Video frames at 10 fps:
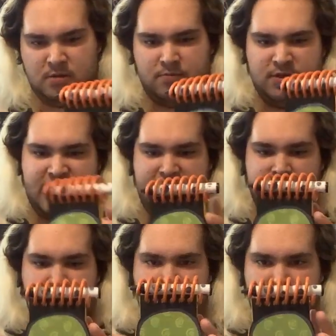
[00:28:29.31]
But yeah,
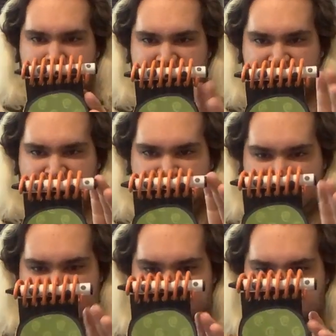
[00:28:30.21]
this is
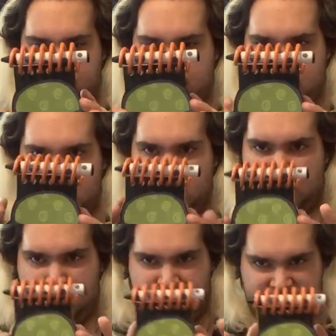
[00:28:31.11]
the
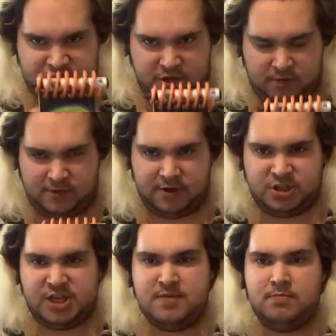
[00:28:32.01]
official
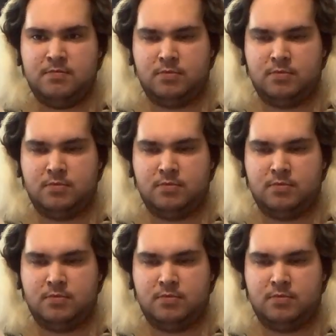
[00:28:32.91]
version